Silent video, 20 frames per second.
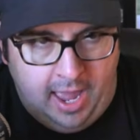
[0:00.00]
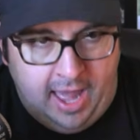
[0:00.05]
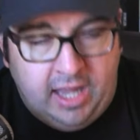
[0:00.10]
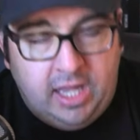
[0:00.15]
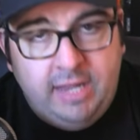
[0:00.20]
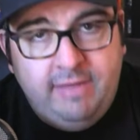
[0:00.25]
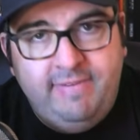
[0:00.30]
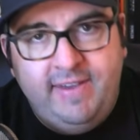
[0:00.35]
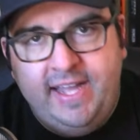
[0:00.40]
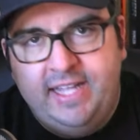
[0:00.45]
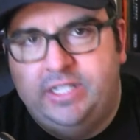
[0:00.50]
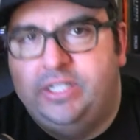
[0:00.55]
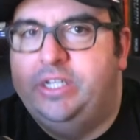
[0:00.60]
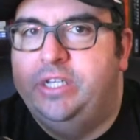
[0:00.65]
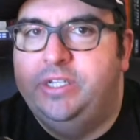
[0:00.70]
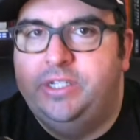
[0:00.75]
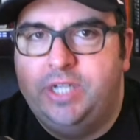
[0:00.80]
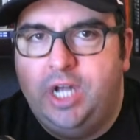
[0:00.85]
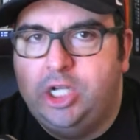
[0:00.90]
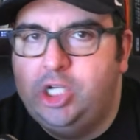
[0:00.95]
elevates
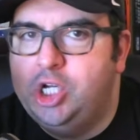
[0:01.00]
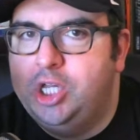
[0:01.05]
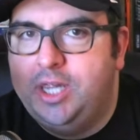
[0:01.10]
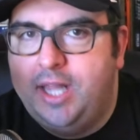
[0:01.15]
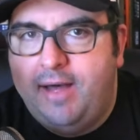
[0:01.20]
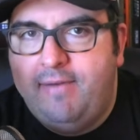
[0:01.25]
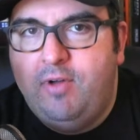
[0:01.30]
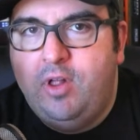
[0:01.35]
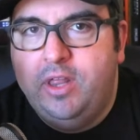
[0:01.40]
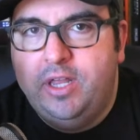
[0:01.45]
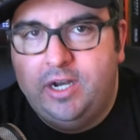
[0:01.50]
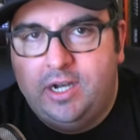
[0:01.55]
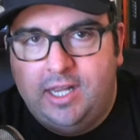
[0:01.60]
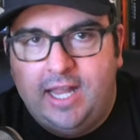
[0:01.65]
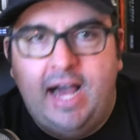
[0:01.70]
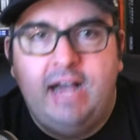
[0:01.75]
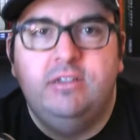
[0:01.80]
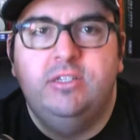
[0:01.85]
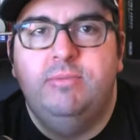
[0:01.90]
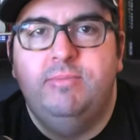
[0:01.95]
to such a level that
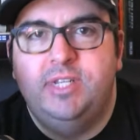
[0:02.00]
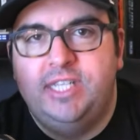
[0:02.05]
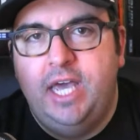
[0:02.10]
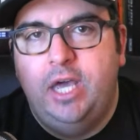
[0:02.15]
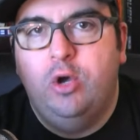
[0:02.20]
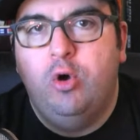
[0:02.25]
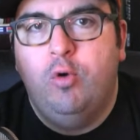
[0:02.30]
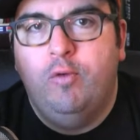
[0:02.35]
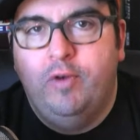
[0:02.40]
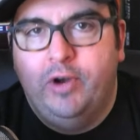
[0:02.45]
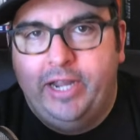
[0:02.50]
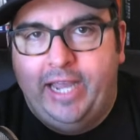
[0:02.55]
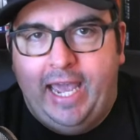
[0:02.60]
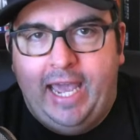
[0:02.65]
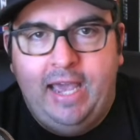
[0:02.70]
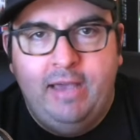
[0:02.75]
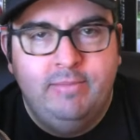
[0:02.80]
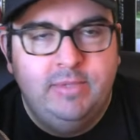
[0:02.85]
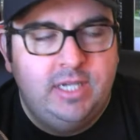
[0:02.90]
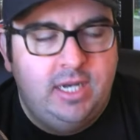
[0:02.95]
allows them to take over
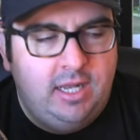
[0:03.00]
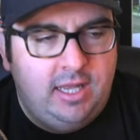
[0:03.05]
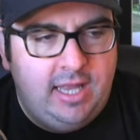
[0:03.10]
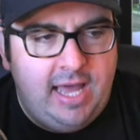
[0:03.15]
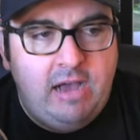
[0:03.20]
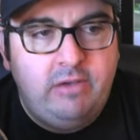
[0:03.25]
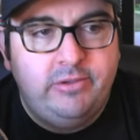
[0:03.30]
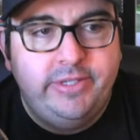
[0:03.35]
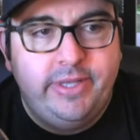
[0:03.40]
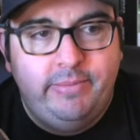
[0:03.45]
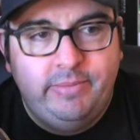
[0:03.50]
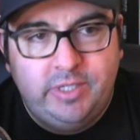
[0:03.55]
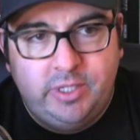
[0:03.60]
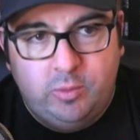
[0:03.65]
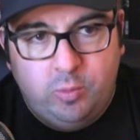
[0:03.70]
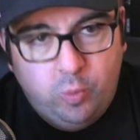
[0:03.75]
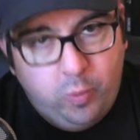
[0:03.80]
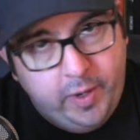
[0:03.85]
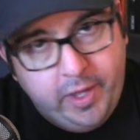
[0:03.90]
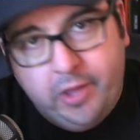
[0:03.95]
games and allows them
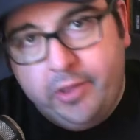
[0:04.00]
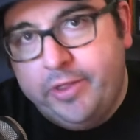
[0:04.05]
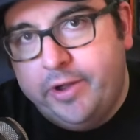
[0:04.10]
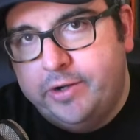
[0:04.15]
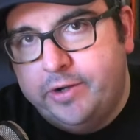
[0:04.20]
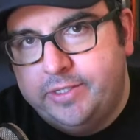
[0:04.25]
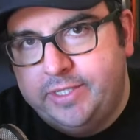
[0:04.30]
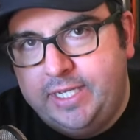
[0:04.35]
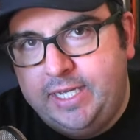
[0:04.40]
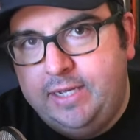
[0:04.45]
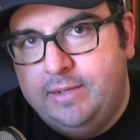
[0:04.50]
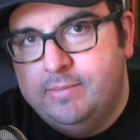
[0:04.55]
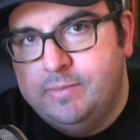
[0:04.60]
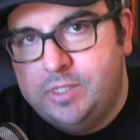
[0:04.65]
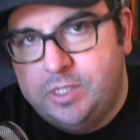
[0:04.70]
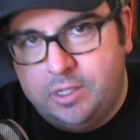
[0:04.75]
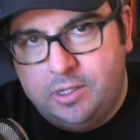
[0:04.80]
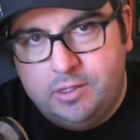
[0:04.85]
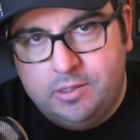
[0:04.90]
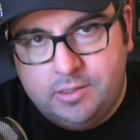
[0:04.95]
to will their
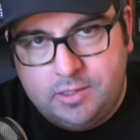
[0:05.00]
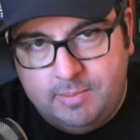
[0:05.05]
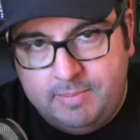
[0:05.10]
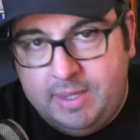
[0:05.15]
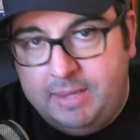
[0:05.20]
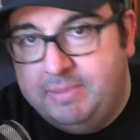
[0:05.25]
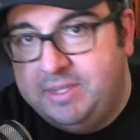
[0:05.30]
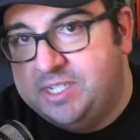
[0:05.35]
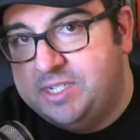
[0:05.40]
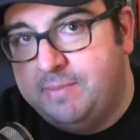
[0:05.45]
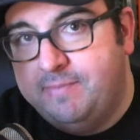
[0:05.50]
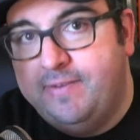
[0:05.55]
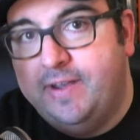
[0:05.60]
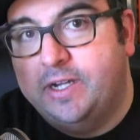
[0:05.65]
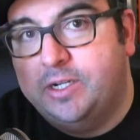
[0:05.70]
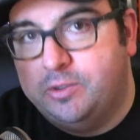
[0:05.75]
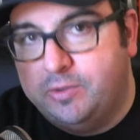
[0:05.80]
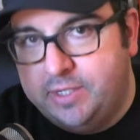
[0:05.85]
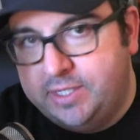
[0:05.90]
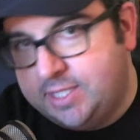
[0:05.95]
team to maybe some
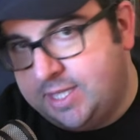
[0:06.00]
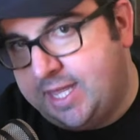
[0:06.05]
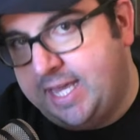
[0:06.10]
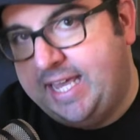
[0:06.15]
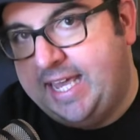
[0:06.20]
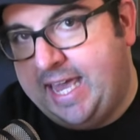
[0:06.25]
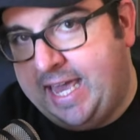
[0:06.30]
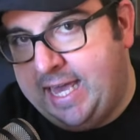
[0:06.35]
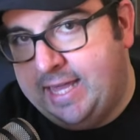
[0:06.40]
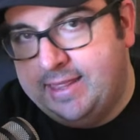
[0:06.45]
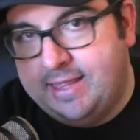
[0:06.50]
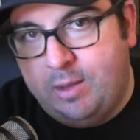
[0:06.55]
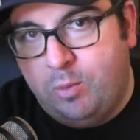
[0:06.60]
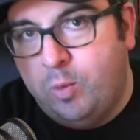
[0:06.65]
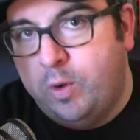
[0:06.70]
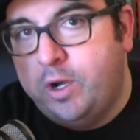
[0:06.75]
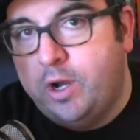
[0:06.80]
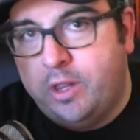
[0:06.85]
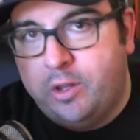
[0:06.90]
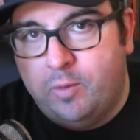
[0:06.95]
victories that they
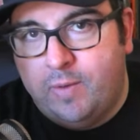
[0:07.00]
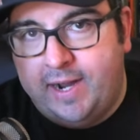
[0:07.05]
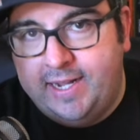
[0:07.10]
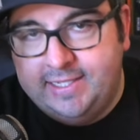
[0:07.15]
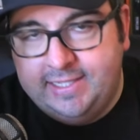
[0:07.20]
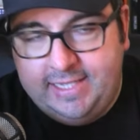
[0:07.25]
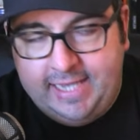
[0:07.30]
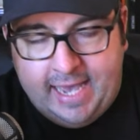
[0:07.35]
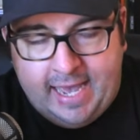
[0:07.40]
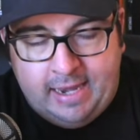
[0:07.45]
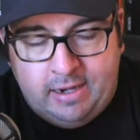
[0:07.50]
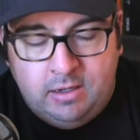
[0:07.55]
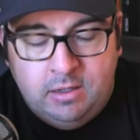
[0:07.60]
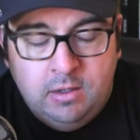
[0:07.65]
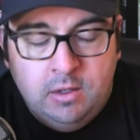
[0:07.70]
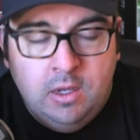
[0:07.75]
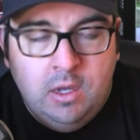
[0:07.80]
wouldn't otherwise get.